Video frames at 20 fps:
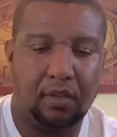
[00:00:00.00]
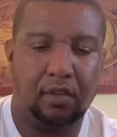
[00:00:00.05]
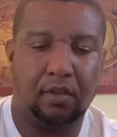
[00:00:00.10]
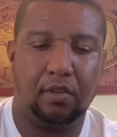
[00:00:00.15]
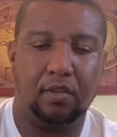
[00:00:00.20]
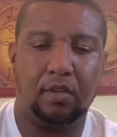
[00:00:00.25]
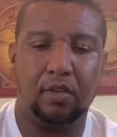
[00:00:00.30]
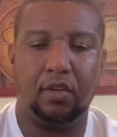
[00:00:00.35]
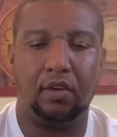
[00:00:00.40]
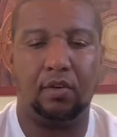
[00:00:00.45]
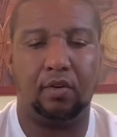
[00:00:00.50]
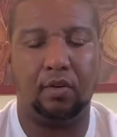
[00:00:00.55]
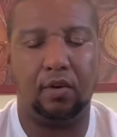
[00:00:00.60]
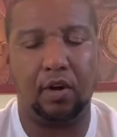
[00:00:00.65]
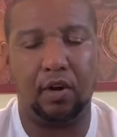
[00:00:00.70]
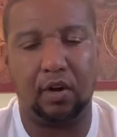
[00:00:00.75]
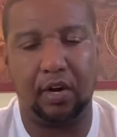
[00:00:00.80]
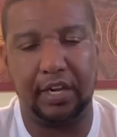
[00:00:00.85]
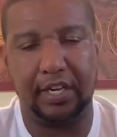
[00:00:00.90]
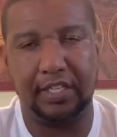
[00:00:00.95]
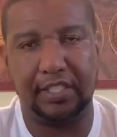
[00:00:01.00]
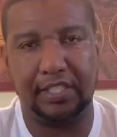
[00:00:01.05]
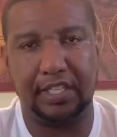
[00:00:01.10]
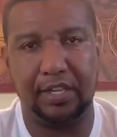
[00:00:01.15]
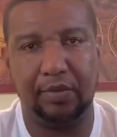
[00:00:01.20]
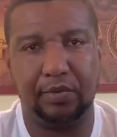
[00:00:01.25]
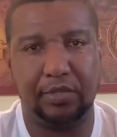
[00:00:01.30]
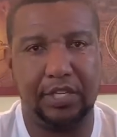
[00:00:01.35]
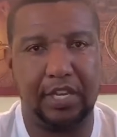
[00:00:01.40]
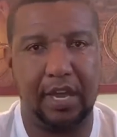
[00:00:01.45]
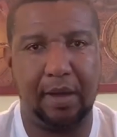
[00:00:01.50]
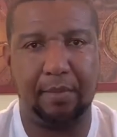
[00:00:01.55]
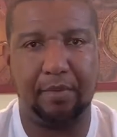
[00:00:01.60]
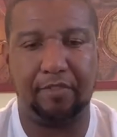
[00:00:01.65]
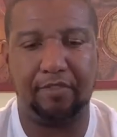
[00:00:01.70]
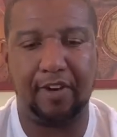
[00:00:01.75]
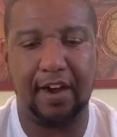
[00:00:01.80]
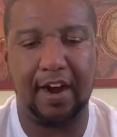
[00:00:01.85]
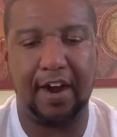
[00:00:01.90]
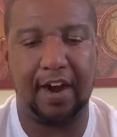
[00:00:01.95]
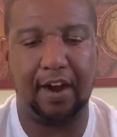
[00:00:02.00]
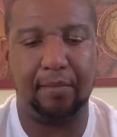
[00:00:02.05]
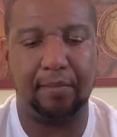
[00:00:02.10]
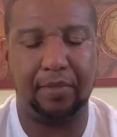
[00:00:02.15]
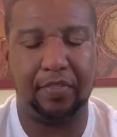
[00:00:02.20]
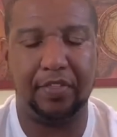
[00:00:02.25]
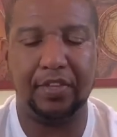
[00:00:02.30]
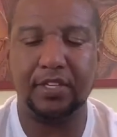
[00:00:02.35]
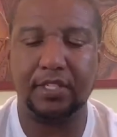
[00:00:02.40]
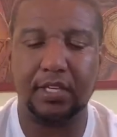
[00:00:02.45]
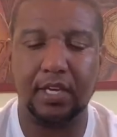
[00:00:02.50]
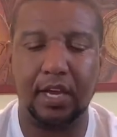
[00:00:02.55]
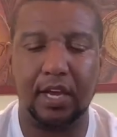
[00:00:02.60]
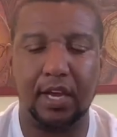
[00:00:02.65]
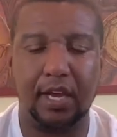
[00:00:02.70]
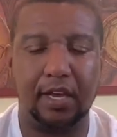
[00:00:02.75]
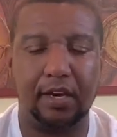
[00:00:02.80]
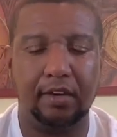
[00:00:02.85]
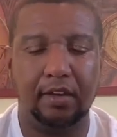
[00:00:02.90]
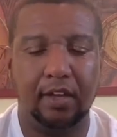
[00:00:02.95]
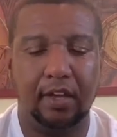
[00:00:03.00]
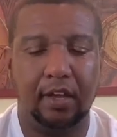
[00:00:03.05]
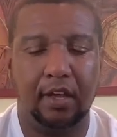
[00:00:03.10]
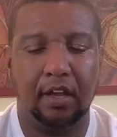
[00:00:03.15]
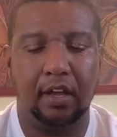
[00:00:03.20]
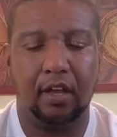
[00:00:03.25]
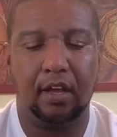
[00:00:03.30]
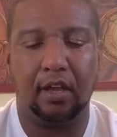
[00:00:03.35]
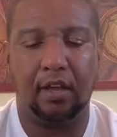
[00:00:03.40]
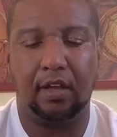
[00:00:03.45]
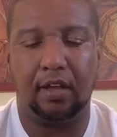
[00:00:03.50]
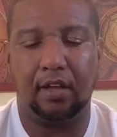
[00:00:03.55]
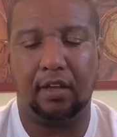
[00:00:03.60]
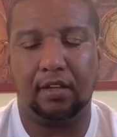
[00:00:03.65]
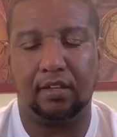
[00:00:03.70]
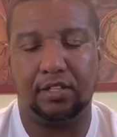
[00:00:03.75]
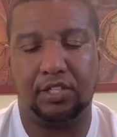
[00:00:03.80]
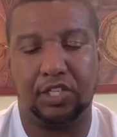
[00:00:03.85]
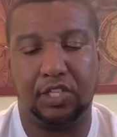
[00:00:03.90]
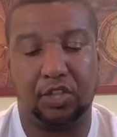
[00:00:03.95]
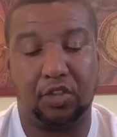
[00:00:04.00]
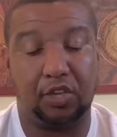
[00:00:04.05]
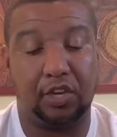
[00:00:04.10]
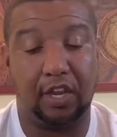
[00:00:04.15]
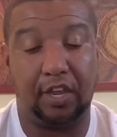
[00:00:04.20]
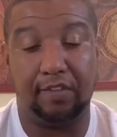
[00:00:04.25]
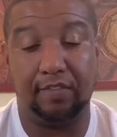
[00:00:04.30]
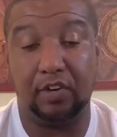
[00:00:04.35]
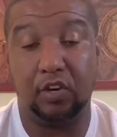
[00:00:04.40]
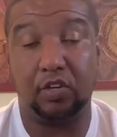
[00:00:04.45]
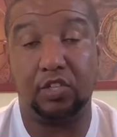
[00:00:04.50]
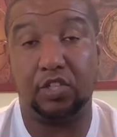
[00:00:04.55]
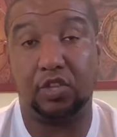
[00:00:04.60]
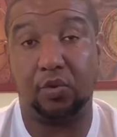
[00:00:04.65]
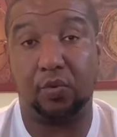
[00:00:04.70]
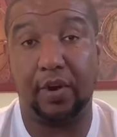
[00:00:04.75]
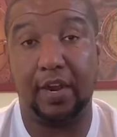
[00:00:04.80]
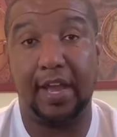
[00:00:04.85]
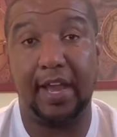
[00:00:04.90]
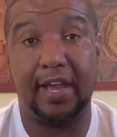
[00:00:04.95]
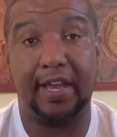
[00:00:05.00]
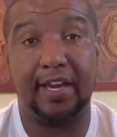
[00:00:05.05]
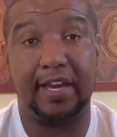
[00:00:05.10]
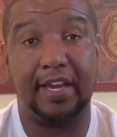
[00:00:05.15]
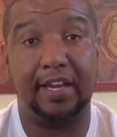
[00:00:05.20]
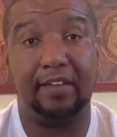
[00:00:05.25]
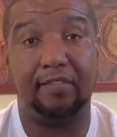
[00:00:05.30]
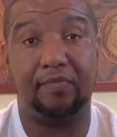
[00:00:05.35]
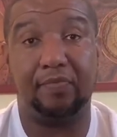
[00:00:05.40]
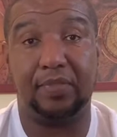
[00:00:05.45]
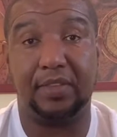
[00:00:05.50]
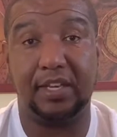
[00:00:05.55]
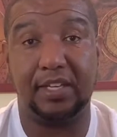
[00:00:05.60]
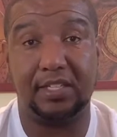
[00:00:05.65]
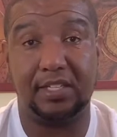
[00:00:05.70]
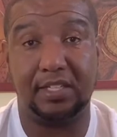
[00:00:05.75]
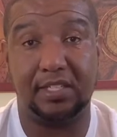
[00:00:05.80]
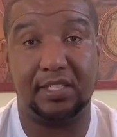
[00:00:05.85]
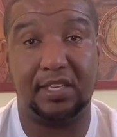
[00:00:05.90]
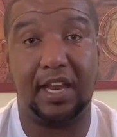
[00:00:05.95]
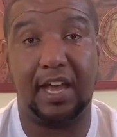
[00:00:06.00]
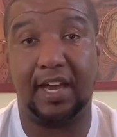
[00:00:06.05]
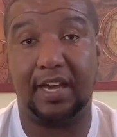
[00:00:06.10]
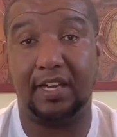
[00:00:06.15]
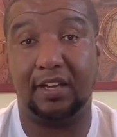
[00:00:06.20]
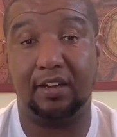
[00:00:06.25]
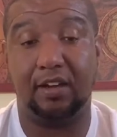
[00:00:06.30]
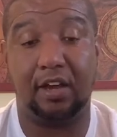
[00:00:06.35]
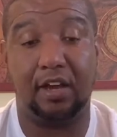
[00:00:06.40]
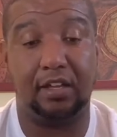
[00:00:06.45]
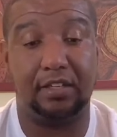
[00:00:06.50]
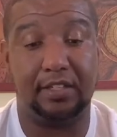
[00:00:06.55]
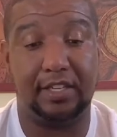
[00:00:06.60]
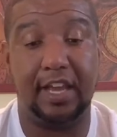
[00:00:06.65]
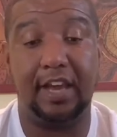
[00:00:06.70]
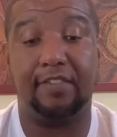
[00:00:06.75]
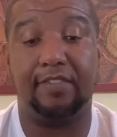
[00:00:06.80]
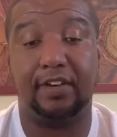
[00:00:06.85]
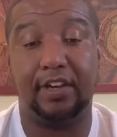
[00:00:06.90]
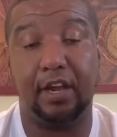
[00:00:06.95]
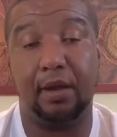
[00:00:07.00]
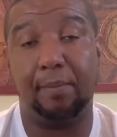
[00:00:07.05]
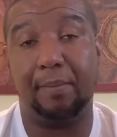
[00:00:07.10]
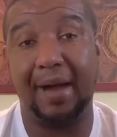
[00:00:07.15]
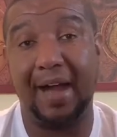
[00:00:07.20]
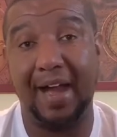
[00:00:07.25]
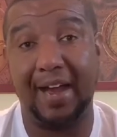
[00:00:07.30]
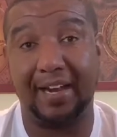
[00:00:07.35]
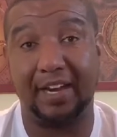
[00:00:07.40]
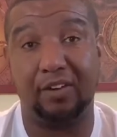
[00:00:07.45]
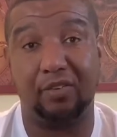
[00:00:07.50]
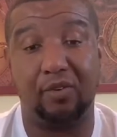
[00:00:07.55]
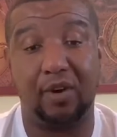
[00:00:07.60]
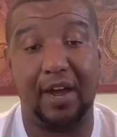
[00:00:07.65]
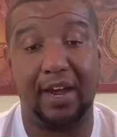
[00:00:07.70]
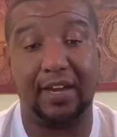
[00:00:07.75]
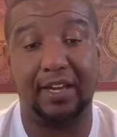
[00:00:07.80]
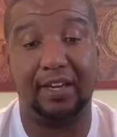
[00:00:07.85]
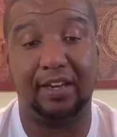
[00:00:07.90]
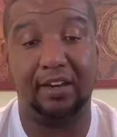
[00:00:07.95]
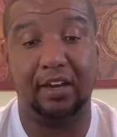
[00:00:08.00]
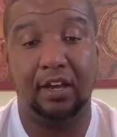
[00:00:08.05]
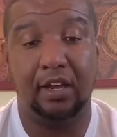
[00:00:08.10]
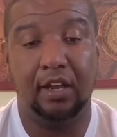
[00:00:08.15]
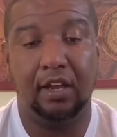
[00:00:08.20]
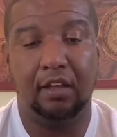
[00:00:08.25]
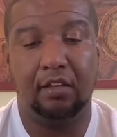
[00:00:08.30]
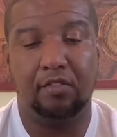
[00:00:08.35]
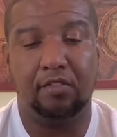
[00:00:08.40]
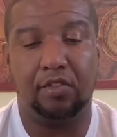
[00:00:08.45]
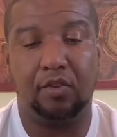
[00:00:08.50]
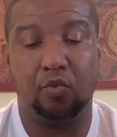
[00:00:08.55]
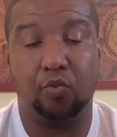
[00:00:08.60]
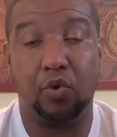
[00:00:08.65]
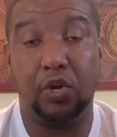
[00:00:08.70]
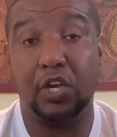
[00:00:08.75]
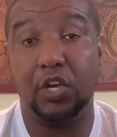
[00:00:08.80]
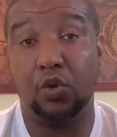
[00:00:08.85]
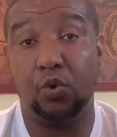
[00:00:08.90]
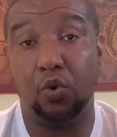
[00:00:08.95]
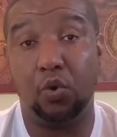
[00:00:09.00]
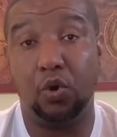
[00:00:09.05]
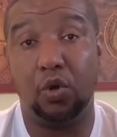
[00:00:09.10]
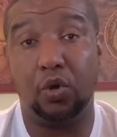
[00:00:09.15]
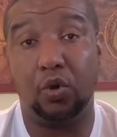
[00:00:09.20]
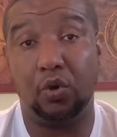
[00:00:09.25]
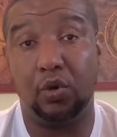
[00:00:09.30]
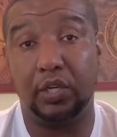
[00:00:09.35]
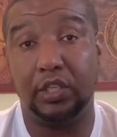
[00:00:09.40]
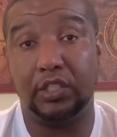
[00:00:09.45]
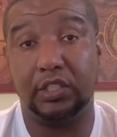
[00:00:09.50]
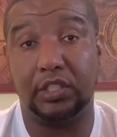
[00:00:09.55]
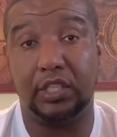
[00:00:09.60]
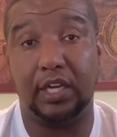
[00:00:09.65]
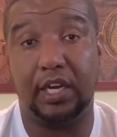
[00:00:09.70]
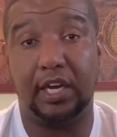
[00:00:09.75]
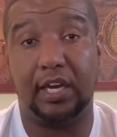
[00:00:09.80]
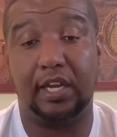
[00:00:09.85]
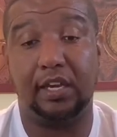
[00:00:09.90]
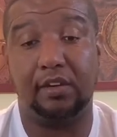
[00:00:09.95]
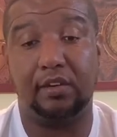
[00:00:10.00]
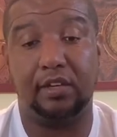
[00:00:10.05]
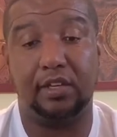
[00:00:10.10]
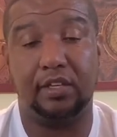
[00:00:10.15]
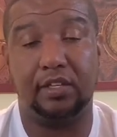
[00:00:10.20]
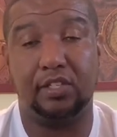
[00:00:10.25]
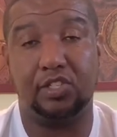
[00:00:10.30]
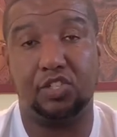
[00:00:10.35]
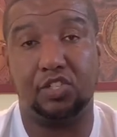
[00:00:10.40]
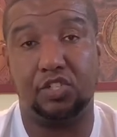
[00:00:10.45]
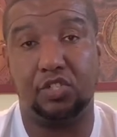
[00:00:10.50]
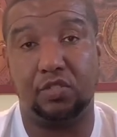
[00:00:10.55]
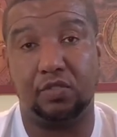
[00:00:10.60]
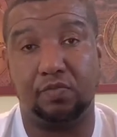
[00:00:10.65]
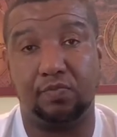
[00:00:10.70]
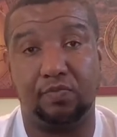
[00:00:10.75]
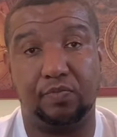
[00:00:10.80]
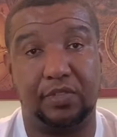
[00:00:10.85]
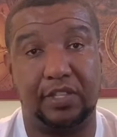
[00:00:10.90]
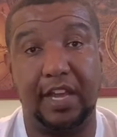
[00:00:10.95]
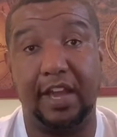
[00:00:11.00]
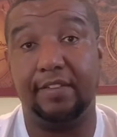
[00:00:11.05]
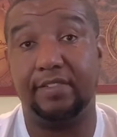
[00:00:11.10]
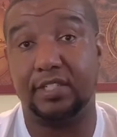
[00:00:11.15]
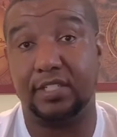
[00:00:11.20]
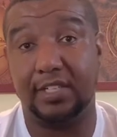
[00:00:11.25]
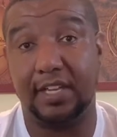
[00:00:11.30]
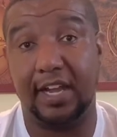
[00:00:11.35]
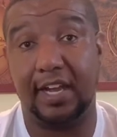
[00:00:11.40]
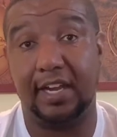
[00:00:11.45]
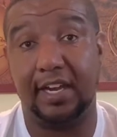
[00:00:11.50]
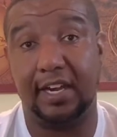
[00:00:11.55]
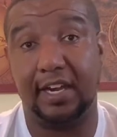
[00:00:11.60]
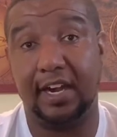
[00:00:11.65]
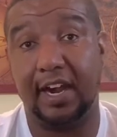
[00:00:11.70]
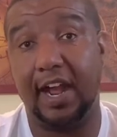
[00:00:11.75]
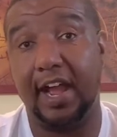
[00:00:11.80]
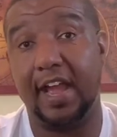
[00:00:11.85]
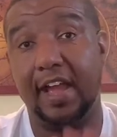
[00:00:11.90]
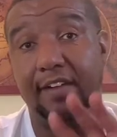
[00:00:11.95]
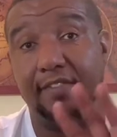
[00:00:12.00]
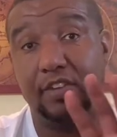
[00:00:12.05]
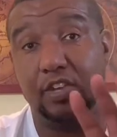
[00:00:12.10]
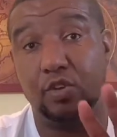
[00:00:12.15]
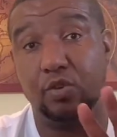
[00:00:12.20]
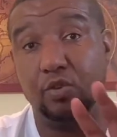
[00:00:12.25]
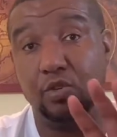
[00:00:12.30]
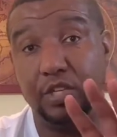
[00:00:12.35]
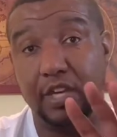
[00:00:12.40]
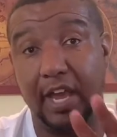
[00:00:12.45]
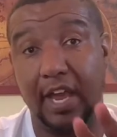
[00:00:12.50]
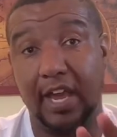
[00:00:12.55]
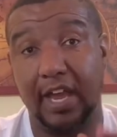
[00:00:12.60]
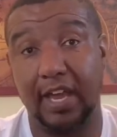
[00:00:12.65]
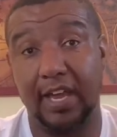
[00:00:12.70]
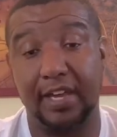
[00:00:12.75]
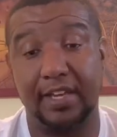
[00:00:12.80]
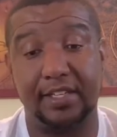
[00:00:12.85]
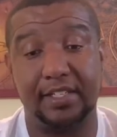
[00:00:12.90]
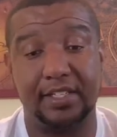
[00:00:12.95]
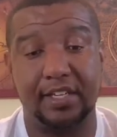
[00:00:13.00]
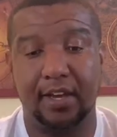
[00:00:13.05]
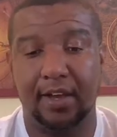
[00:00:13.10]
you know, her EZ was hammer fired. But this gun is, even though it's 380, this is like definitely a pocket rocket. The recoil on this gun is just devastating. And I have huge hands,